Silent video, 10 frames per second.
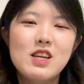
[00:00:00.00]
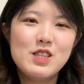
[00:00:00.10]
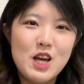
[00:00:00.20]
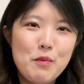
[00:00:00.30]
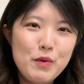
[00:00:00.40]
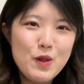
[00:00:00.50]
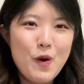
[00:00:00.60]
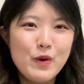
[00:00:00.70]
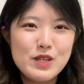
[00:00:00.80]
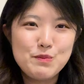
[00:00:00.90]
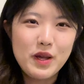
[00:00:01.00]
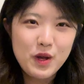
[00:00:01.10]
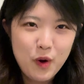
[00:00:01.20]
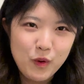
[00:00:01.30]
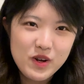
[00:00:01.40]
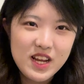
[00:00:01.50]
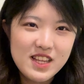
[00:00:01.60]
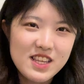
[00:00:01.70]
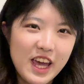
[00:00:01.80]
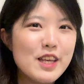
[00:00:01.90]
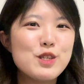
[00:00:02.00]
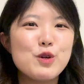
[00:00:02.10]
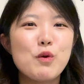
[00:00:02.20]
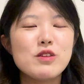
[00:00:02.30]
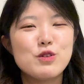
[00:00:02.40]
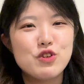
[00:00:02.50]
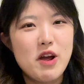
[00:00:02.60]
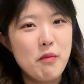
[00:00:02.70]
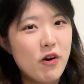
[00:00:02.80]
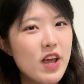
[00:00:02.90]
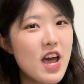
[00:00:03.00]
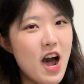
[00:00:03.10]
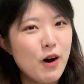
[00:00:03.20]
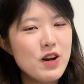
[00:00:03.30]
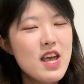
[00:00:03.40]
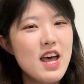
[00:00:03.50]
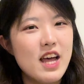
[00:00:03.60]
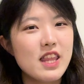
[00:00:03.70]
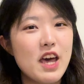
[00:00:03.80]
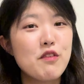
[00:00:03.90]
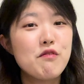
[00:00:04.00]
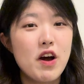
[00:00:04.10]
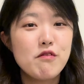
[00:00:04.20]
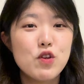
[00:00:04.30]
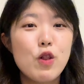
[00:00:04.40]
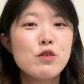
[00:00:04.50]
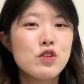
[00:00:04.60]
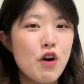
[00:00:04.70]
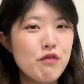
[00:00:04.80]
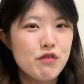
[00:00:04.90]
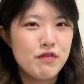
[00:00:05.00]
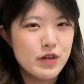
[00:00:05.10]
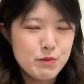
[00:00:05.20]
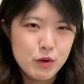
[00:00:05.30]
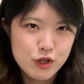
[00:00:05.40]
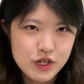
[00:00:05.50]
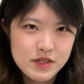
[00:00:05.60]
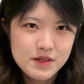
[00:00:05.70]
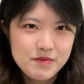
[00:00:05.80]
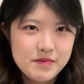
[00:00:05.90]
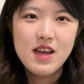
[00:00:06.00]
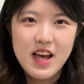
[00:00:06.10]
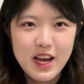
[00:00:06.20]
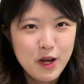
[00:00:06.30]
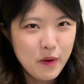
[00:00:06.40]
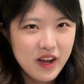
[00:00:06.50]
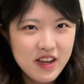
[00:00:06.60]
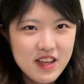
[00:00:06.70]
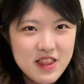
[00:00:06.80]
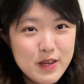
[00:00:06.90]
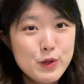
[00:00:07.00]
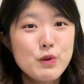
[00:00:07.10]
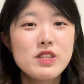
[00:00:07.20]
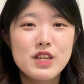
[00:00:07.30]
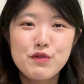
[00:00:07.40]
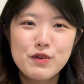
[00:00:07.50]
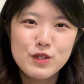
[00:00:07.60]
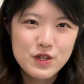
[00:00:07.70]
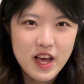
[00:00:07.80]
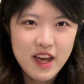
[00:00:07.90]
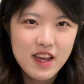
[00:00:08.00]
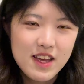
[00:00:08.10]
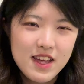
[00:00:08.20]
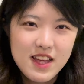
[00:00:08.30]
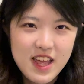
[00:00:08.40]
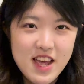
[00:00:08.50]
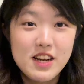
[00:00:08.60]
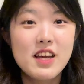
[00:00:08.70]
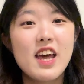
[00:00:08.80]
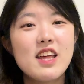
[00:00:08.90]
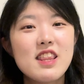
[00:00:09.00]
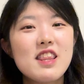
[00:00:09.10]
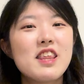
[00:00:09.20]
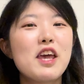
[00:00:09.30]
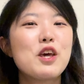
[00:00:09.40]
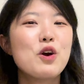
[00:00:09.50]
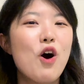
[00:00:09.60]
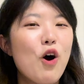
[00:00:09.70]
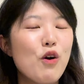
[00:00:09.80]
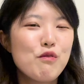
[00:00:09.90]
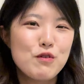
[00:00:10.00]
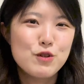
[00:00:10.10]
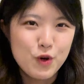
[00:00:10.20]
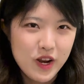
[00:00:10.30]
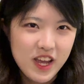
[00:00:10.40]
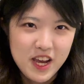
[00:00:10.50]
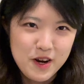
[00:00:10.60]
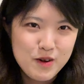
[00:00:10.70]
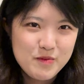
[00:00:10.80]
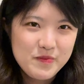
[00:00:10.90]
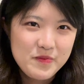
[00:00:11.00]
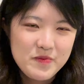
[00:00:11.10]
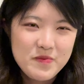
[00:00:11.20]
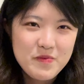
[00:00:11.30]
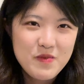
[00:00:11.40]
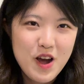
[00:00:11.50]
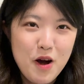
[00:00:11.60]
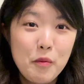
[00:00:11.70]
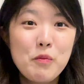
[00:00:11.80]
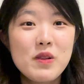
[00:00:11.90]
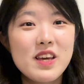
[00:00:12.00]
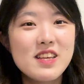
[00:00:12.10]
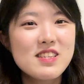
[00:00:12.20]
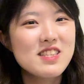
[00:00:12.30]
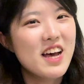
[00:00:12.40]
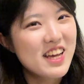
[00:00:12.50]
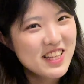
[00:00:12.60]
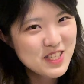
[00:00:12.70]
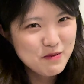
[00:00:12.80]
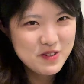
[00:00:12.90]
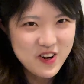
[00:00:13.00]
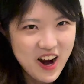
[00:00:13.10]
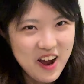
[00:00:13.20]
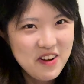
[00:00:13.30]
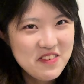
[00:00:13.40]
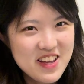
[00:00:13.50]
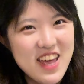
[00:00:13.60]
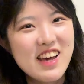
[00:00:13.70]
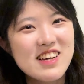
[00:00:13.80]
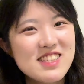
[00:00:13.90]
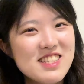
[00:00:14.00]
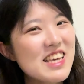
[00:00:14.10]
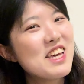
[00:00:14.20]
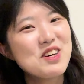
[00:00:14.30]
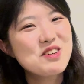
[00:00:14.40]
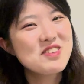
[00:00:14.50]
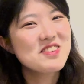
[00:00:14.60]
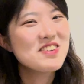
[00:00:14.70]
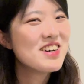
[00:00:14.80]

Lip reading: Down below is my code in case you want to try Martie out and get $5 off your first purchase. Anyway, this was it for today, and again, thank you all for joining here. Please like and subscribe, and see you!